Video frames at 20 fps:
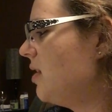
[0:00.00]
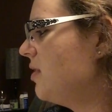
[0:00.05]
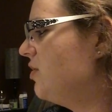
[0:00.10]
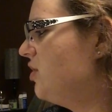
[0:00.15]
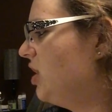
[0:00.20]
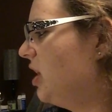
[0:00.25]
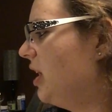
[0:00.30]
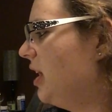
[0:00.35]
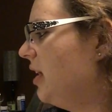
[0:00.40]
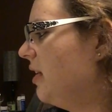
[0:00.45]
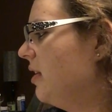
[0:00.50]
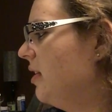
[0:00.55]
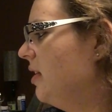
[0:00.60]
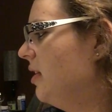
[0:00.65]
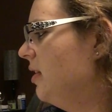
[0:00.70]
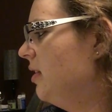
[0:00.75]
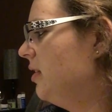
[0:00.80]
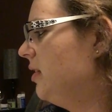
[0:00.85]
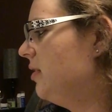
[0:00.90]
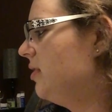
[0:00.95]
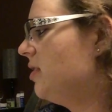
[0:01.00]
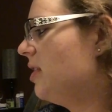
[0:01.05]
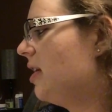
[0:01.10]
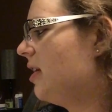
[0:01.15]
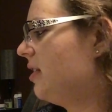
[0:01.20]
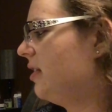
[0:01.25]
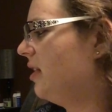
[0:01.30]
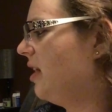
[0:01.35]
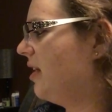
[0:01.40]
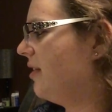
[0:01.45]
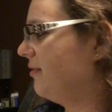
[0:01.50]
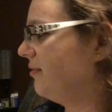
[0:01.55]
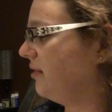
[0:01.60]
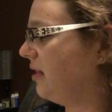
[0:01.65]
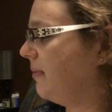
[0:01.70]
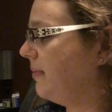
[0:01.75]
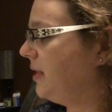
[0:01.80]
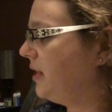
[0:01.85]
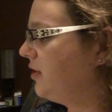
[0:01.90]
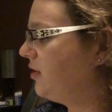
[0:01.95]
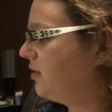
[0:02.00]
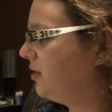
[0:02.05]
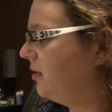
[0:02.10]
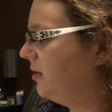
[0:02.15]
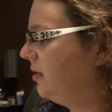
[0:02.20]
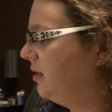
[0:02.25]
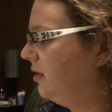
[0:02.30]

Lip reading: Ginny. You talk a lot of rubbish.